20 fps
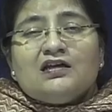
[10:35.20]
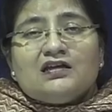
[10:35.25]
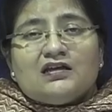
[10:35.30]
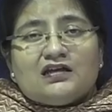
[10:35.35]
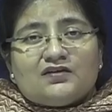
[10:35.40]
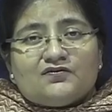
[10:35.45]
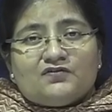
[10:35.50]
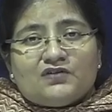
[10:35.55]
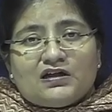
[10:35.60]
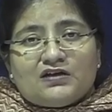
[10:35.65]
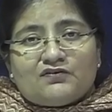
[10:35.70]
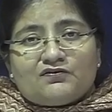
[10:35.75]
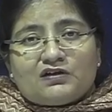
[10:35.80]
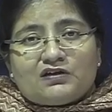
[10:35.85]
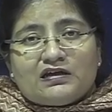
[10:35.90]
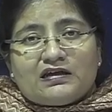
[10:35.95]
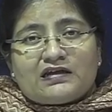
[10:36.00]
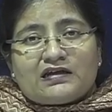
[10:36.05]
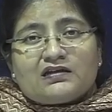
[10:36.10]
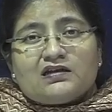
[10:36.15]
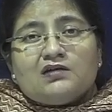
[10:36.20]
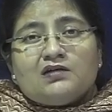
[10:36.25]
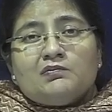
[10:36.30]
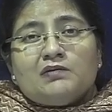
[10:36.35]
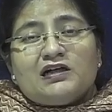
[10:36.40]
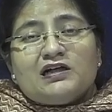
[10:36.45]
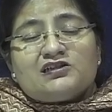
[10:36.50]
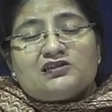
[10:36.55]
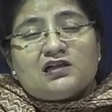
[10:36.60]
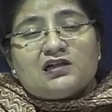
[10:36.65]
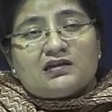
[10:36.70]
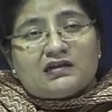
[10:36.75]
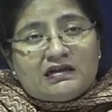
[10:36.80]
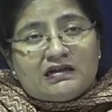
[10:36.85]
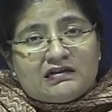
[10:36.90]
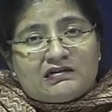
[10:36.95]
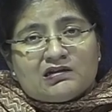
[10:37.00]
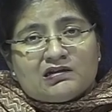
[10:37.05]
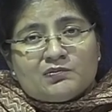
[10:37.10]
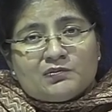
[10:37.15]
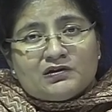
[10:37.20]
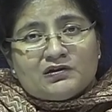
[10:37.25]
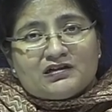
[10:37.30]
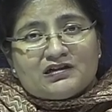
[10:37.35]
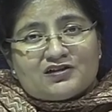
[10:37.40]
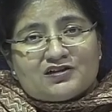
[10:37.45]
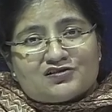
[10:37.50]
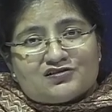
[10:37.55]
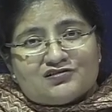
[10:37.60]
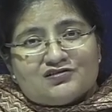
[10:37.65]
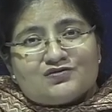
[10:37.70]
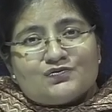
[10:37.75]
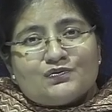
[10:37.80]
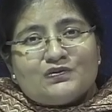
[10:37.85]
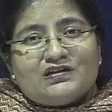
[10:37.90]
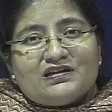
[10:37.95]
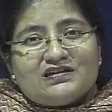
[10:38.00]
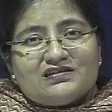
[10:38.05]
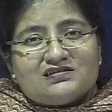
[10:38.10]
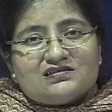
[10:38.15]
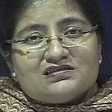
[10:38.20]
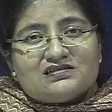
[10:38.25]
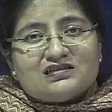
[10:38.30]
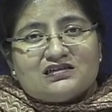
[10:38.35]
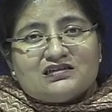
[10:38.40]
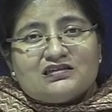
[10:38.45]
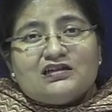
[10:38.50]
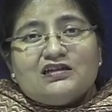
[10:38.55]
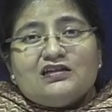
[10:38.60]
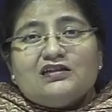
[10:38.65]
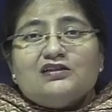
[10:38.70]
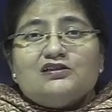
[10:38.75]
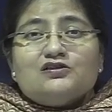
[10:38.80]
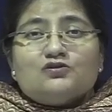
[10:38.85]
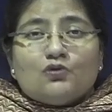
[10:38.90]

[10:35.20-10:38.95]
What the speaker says: that we have collected, match our interpretations with existing theories